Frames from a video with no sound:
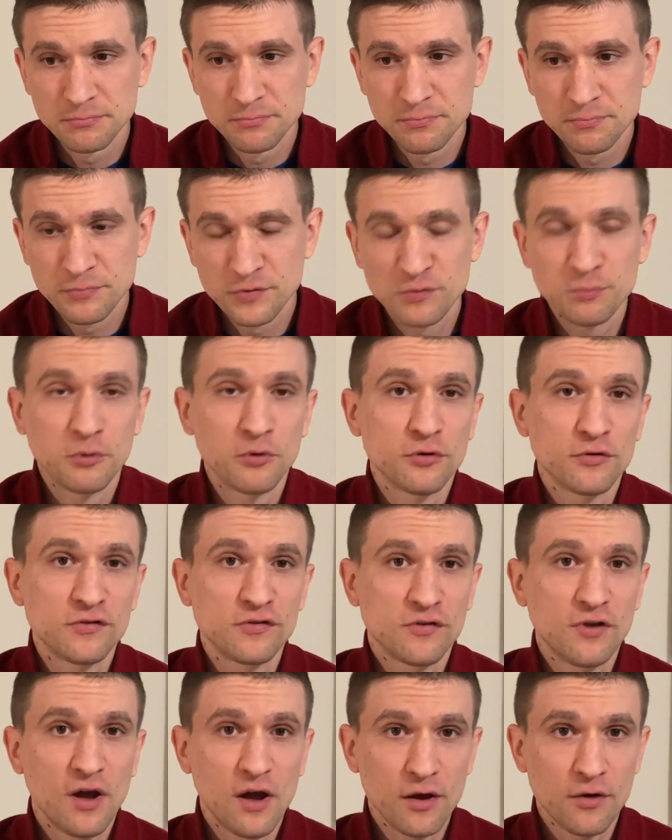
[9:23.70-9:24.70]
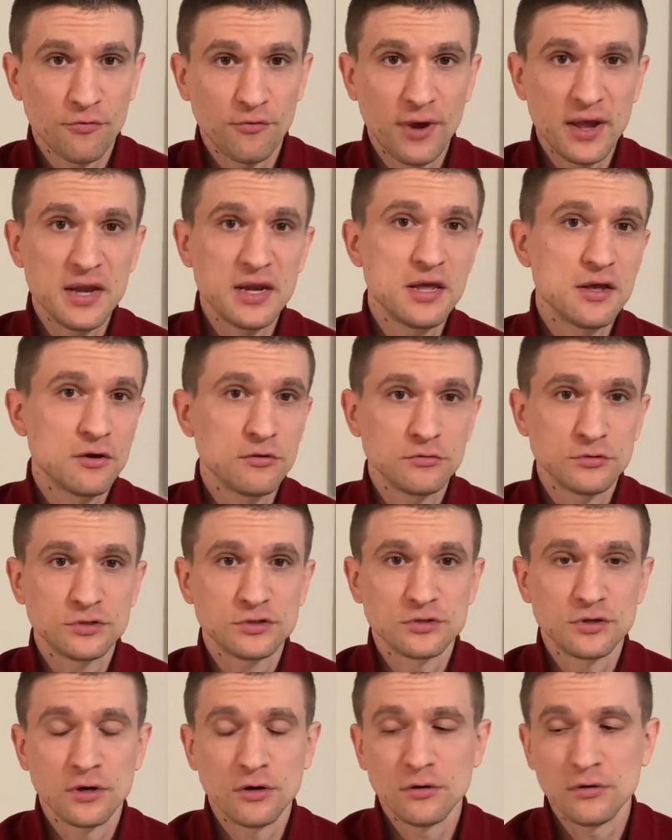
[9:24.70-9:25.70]
sports talk radio
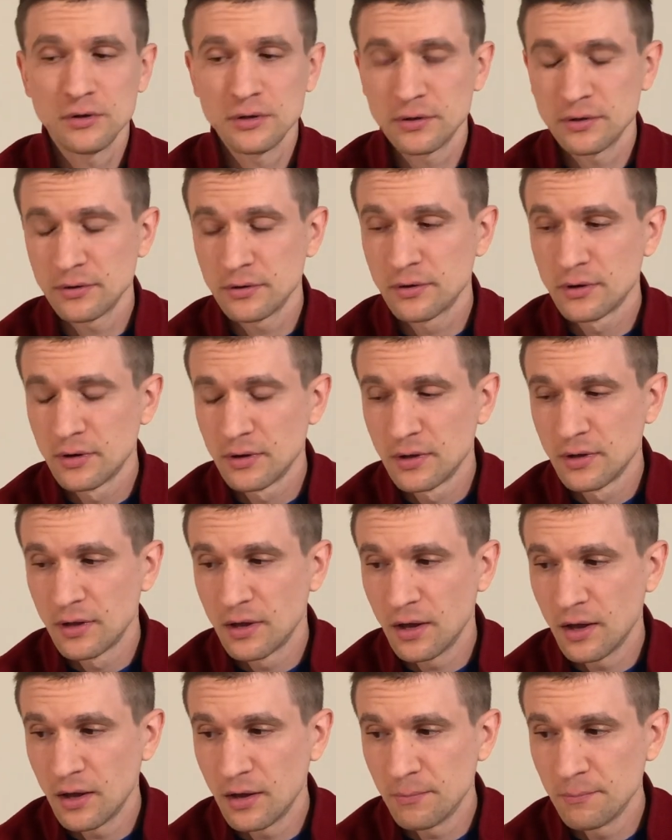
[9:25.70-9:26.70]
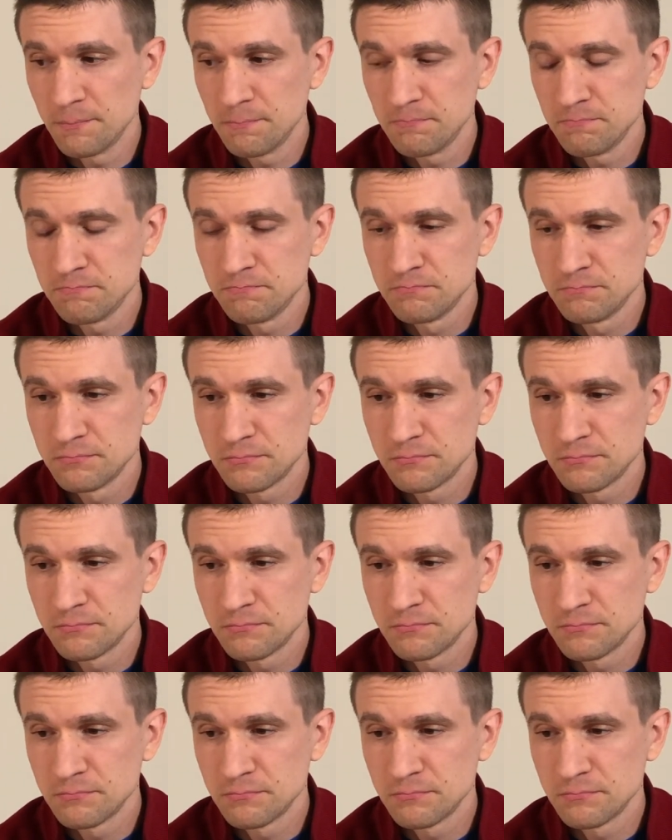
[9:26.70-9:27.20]
show, and